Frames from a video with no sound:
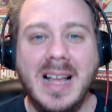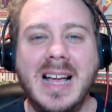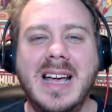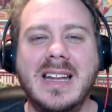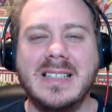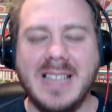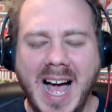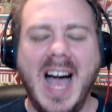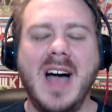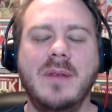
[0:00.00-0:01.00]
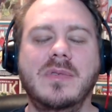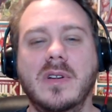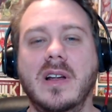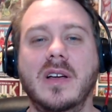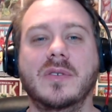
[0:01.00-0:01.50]
It is
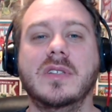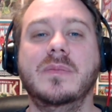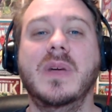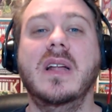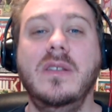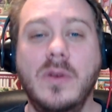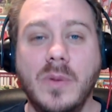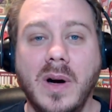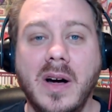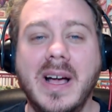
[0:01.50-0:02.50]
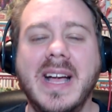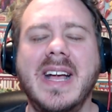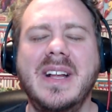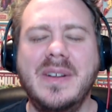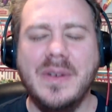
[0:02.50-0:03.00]
absolutely awesome, and you are
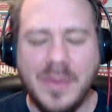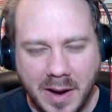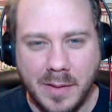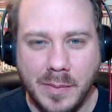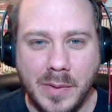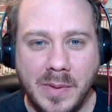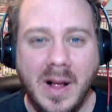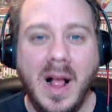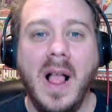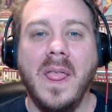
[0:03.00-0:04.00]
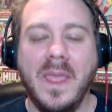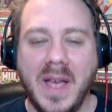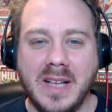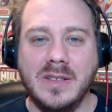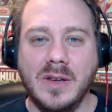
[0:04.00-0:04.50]
incredible.
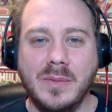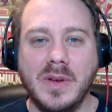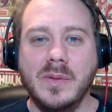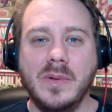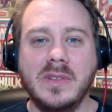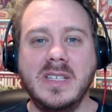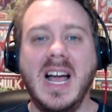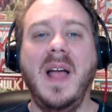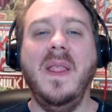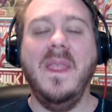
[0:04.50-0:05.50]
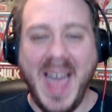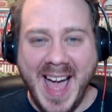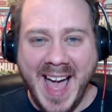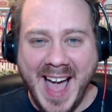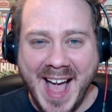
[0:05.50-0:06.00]
Thank you so much for watching, and
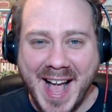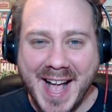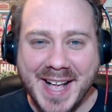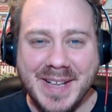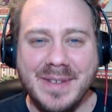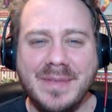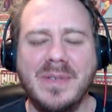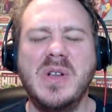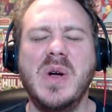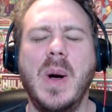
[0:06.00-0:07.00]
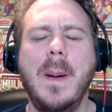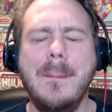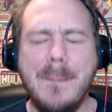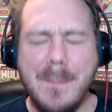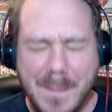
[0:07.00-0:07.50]
thank you for your
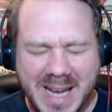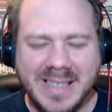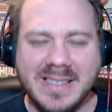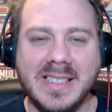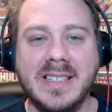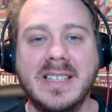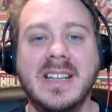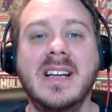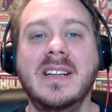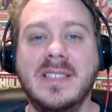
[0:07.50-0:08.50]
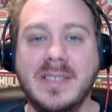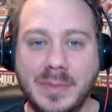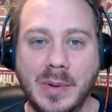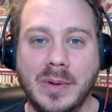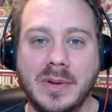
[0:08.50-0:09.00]
amazing
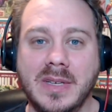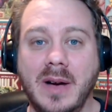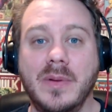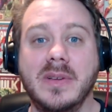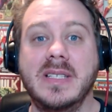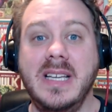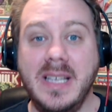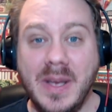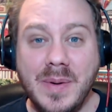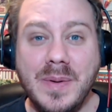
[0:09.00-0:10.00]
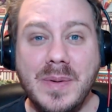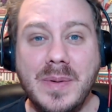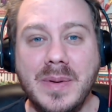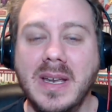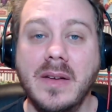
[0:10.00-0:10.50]
support. I will see
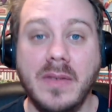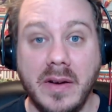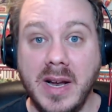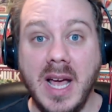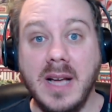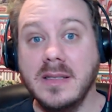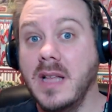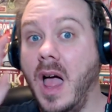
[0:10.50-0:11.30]
you in the very next